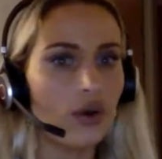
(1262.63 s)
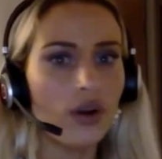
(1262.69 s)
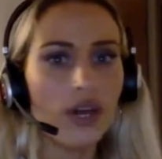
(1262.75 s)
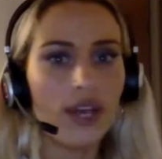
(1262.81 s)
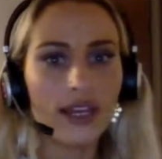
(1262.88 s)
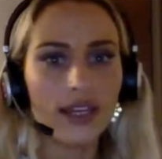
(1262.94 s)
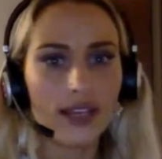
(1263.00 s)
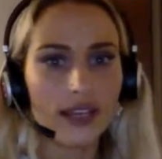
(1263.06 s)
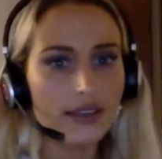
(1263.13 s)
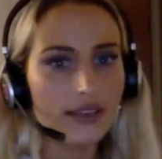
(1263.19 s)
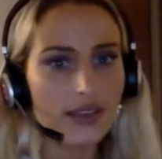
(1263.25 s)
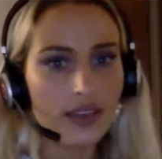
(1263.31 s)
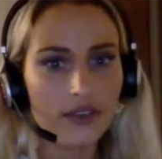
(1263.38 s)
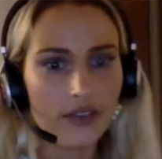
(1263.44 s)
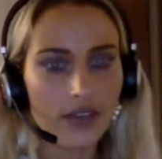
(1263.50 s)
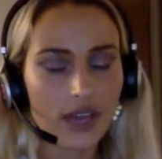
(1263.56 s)
kids
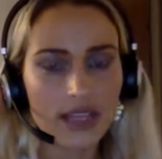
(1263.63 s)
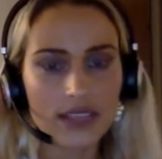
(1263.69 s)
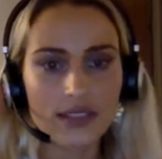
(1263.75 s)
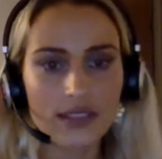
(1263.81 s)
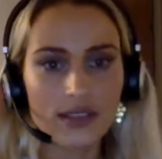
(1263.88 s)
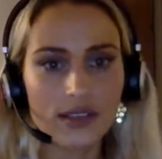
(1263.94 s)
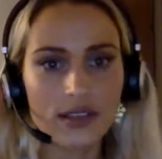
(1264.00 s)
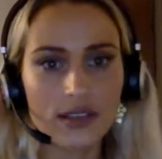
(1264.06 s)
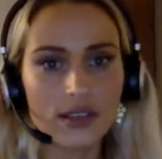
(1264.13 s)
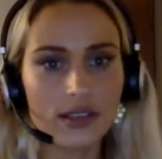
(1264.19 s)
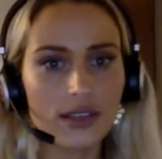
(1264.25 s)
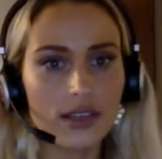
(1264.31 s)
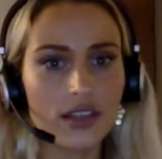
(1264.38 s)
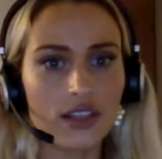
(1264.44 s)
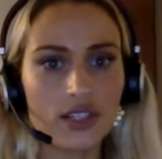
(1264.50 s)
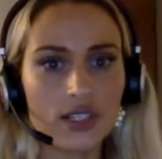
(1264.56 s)
have access to this. It
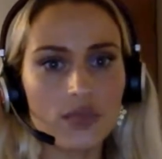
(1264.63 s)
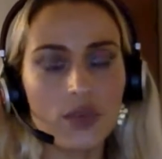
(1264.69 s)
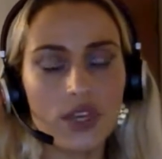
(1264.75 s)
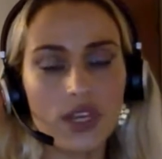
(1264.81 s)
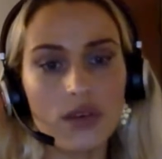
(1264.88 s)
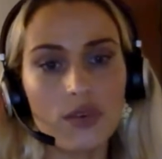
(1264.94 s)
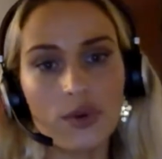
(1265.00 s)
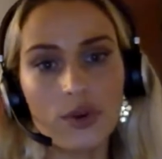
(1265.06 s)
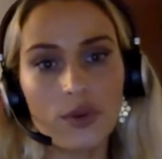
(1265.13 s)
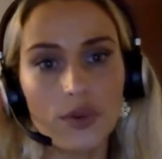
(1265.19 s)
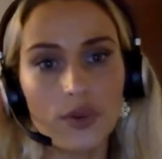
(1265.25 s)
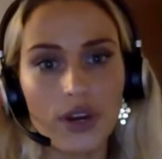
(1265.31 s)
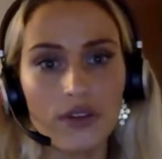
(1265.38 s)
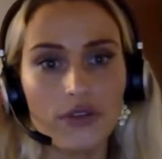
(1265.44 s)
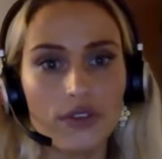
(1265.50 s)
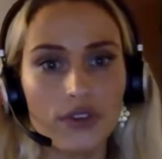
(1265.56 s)
can just be
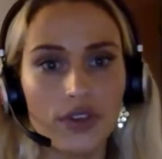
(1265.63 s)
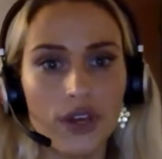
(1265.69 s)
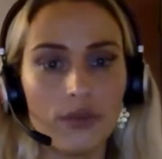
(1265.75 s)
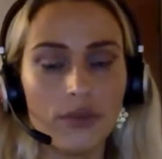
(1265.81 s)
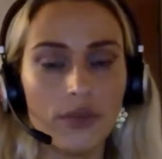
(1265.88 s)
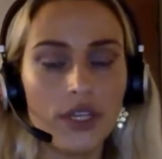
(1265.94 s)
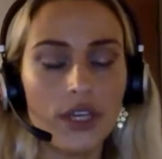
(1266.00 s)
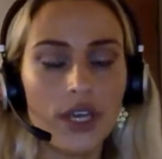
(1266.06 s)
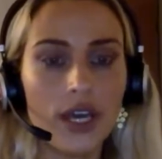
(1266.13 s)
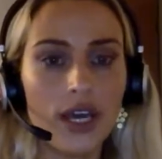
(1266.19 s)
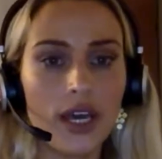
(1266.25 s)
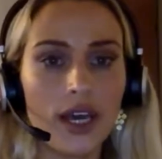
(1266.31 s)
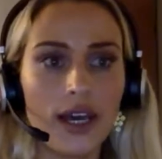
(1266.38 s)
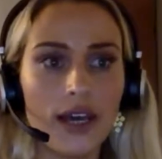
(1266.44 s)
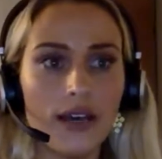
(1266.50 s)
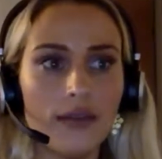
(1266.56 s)
inappropriate for them.
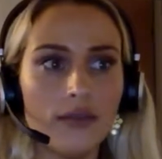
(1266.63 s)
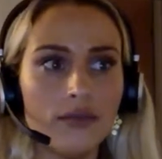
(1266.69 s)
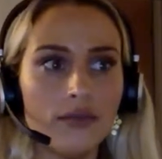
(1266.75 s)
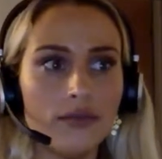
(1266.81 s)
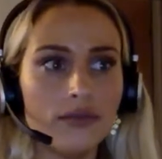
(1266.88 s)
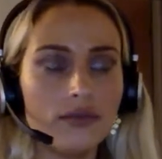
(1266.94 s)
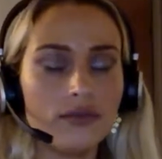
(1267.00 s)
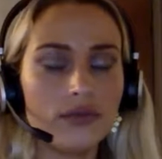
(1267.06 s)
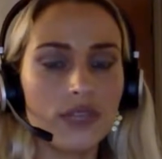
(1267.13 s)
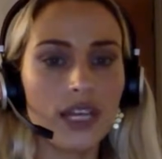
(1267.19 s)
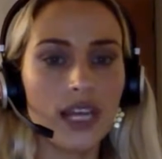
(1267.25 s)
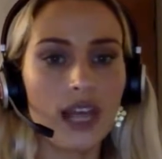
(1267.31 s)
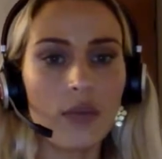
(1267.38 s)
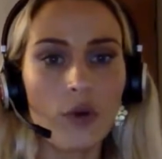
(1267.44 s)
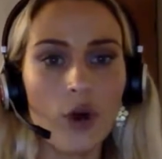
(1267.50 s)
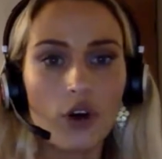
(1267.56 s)
And
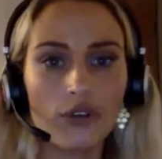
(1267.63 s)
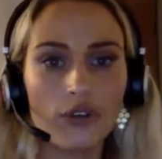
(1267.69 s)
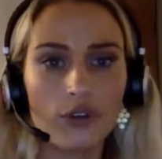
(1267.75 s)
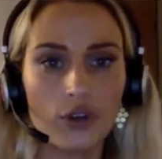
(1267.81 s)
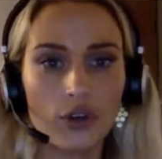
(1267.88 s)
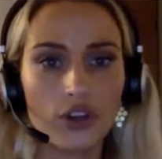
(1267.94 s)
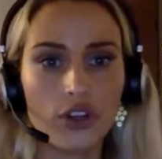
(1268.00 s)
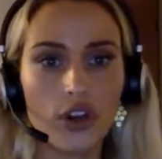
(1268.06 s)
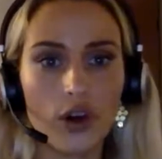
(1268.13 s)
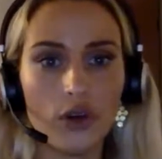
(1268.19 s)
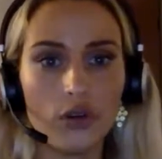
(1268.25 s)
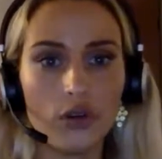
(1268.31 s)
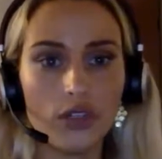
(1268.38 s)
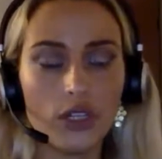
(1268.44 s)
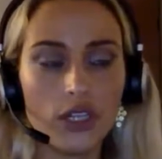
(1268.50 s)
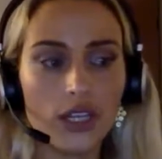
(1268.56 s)
I'm all for,
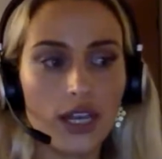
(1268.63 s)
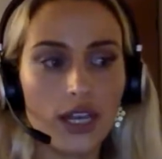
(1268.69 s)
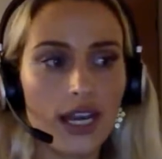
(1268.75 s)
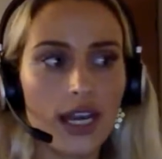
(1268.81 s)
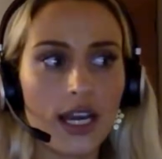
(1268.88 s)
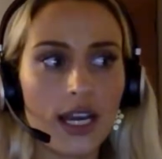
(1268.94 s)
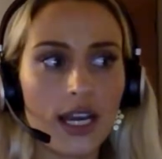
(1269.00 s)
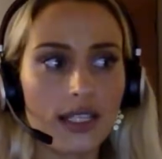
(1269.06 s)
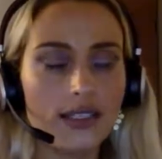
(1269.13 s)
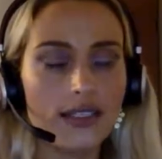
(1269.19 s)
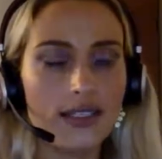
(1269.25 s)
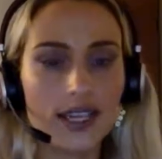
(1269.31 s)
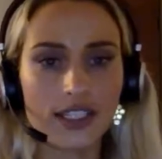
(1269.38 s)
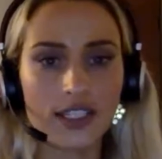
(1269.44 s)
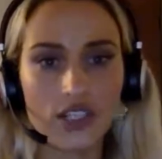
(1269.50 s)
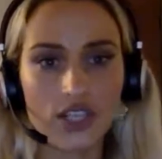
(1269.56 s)

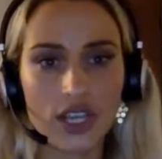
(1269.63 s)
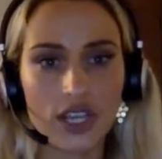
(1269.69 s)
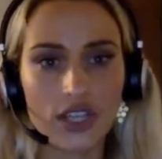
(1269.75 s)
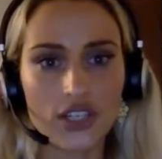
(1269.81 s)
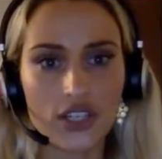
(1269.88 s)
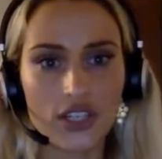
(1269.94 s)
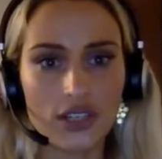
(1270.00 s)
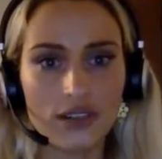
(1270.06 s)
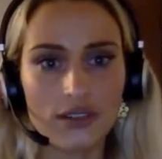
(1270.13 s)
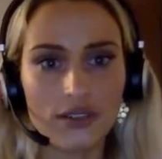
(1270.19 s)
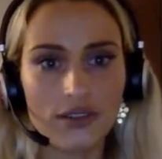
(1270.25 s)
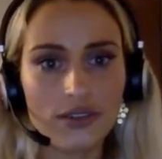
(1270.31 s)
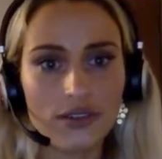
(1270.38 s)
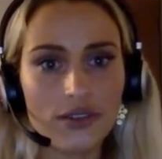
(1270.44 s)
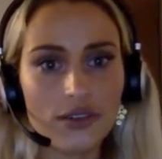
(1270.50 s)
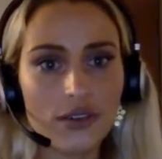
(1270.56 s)
sex education
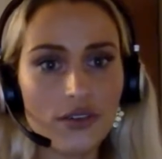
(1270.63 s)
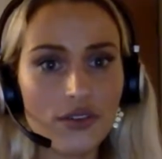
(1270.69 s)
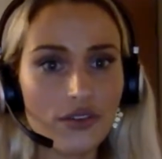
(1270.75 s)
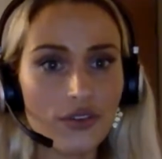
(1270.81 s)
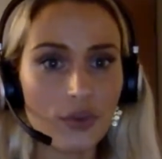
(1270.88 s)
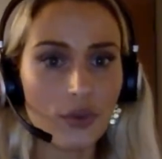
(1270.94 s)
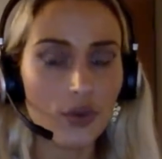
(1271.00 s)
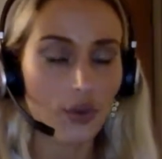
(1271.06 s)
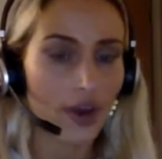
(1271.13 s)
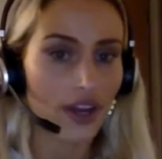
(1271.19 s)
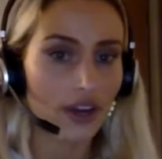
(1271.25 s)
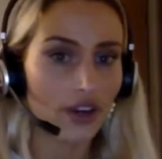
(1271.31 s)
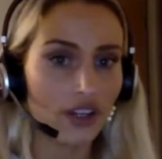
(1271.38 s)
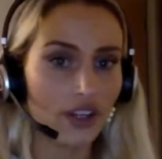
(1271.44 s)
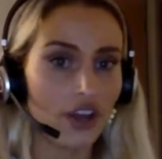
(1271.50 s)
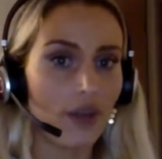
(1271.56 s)
from quite
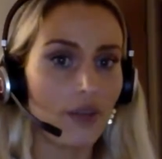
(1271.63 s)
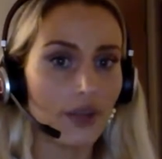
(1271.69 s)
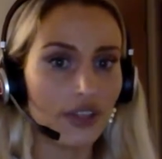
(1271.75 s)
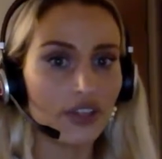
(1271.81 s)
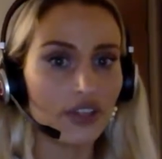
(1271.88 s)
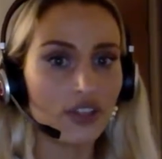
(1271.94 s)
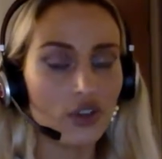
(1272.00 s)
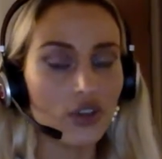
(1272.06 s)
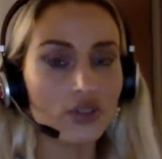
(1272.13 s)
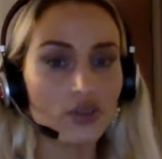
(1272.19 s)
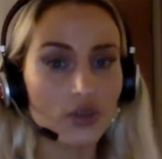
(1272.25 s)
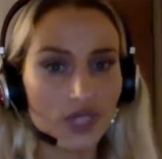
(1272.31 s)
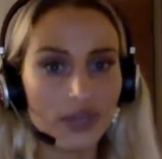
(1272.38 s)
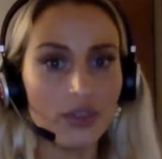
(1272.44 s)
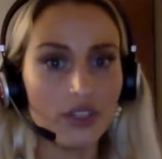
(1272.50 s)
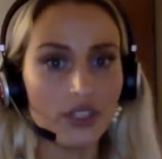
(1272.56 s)
early on, but there's also a
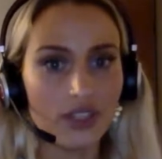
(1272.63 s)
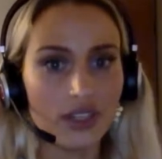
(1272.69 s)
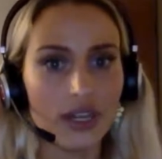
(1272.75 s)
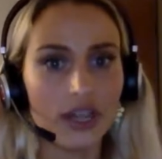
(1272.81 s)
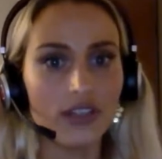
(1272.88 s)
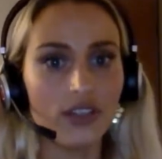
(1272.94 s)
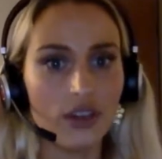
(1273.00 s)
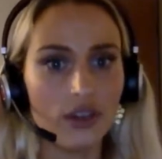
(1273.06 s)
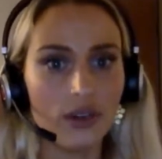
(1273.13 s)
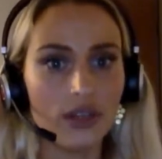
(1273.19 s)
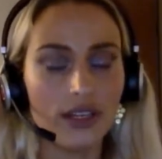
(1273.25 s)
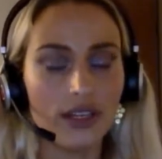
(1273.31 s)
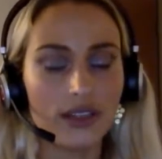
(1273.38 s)
limit to that. Like